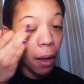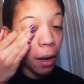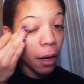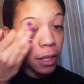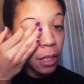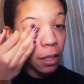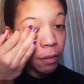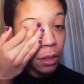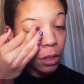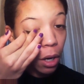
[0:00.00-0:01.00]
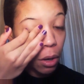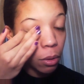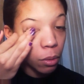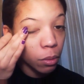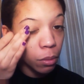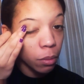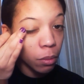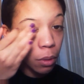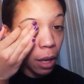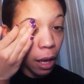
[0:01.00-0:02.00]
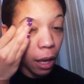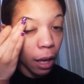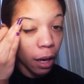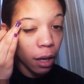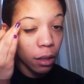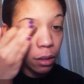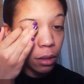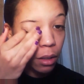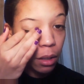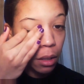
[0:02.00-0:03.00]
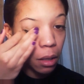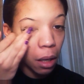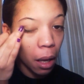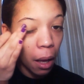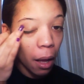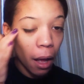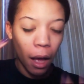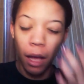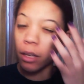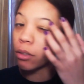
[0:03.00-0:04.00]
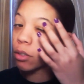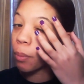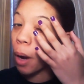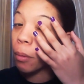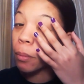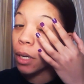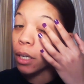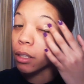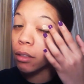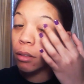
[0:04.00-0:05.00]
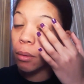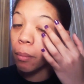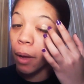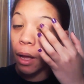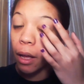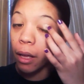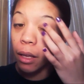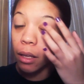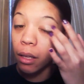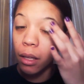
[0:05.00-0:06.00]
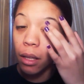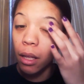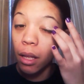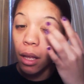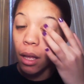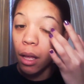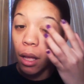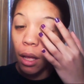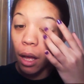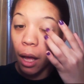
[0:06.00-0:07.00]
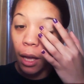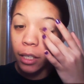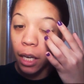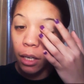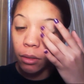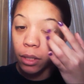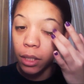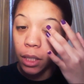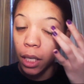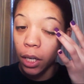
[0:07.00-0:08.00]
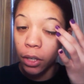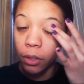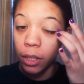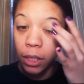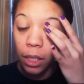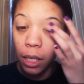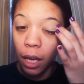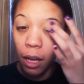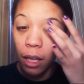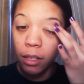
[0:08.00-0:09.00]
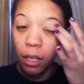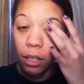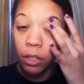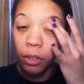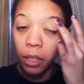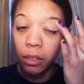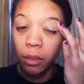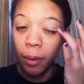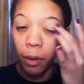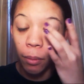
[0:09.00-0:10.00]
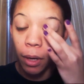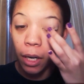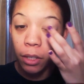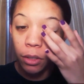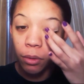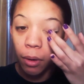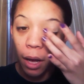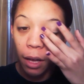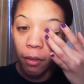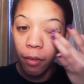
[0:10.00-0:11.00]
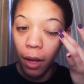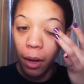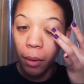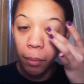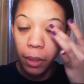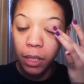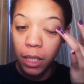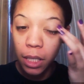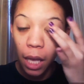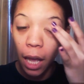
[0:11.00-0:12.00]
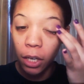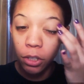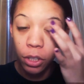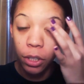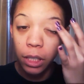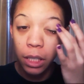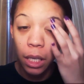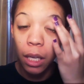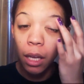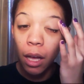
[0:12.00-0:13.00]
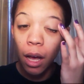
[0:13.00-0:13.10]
a nice even tone, and I use the primer because my eyeshadow tends to get creasy. It's going to crease no matter what I do, I have found, but it tends to get extra creasy